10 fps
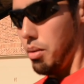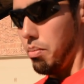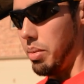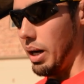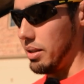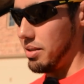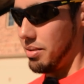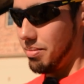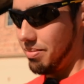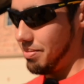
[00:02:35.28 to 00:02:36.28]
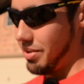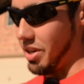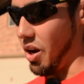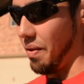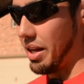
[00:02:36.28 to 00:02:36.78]
But,
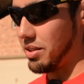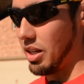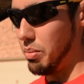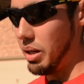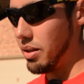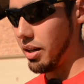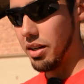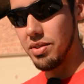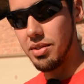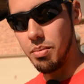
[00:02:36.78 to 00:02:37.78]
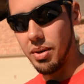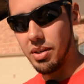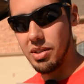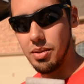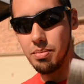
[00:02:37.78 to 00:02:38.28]
you know, that's going to be the
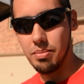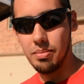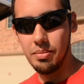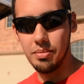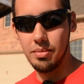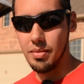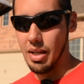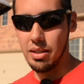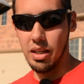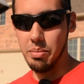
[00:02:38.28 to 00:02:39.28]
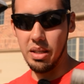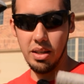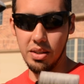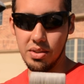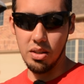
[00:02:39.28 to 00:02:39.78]
consumer's that's going to be
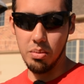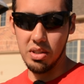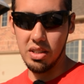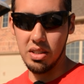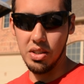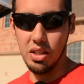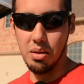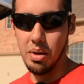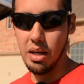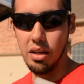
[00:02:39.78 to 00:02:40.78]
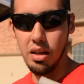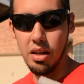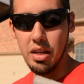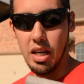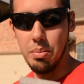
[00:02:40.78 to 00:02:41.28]
the consumer's decision to make.
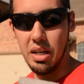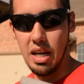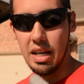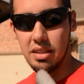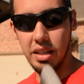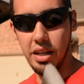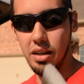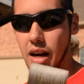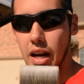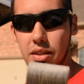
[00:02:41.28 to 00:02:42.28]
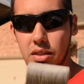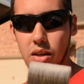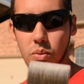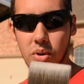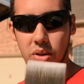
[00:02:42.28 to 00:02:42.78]
It'd be nice to get your hands
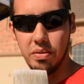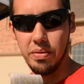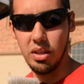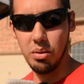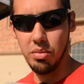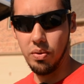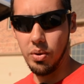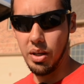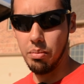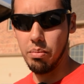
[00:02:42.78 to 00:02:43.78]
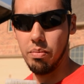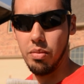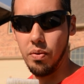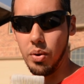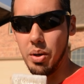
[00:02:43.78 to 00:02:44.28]
on one and feel it before you can
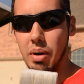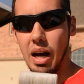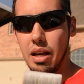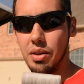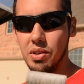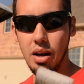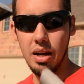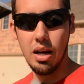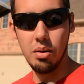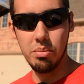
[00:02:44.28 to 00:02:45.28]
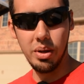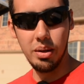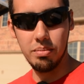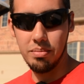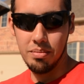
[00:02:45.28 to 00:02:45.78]
before you buy it and try it out, but